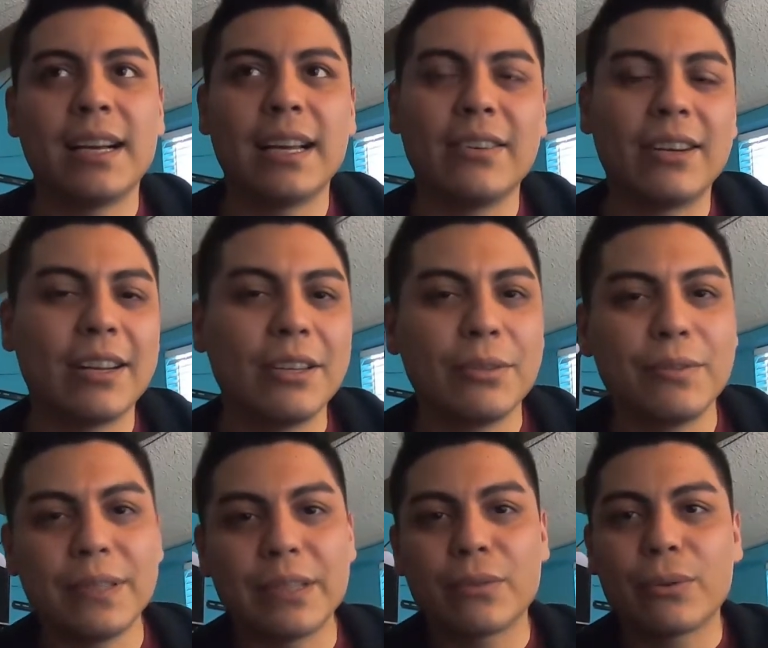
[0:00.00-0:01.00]
I learned how to do
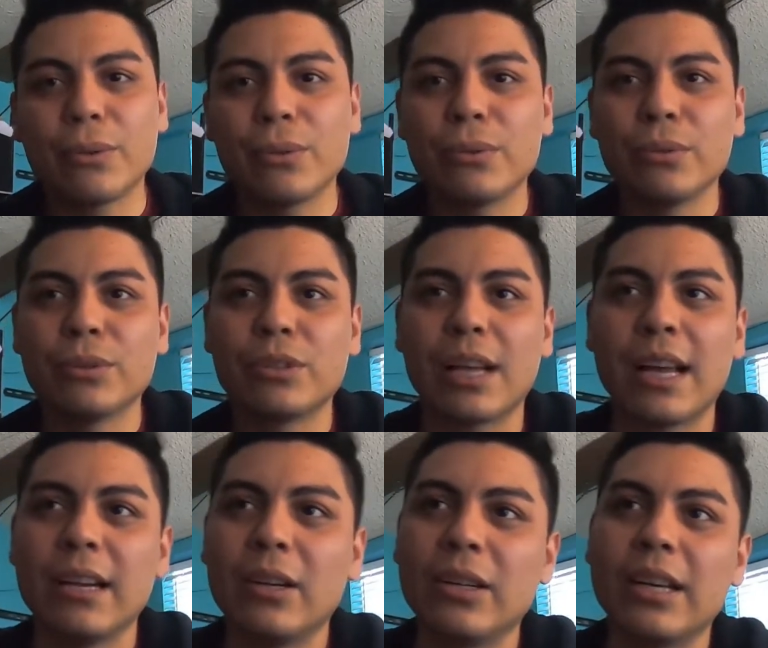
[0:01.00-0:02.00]
finger rolls.
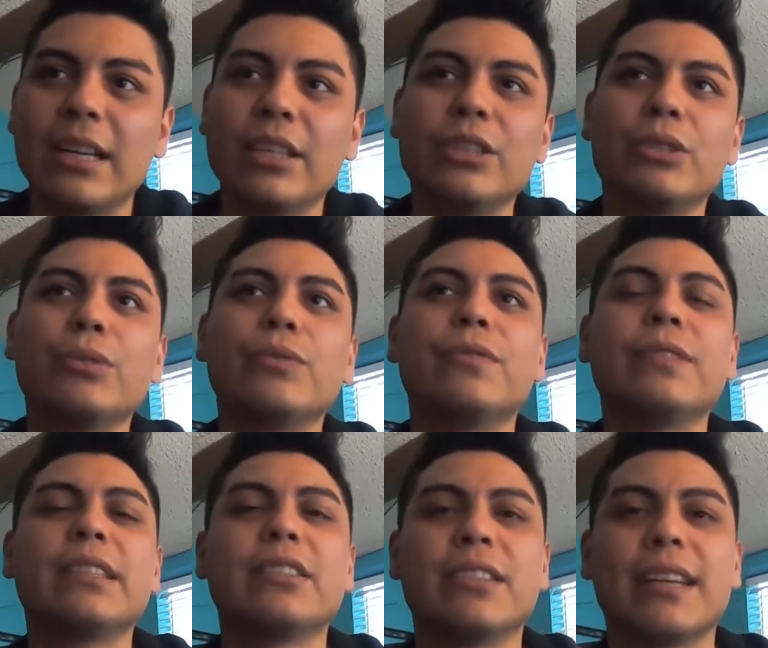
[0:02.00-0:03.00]
I learned how to do
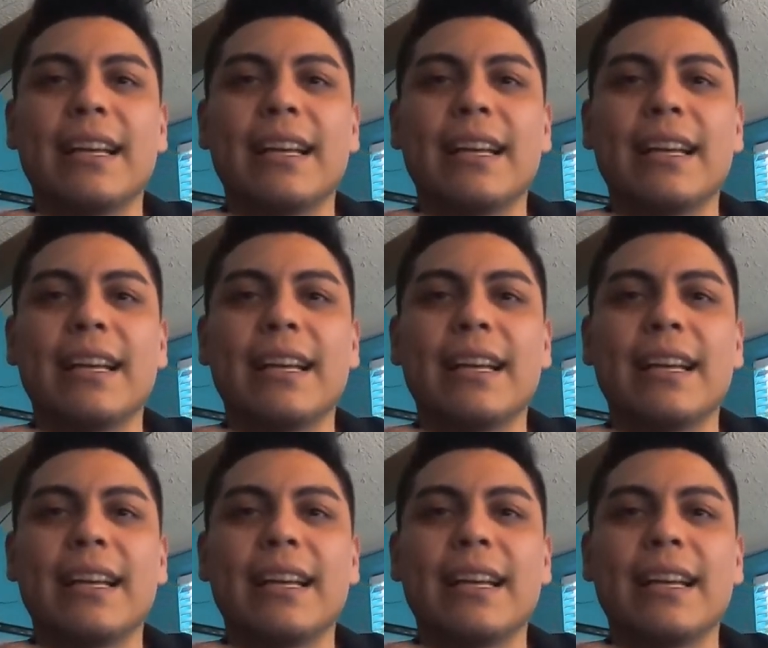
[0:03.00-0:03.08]
figure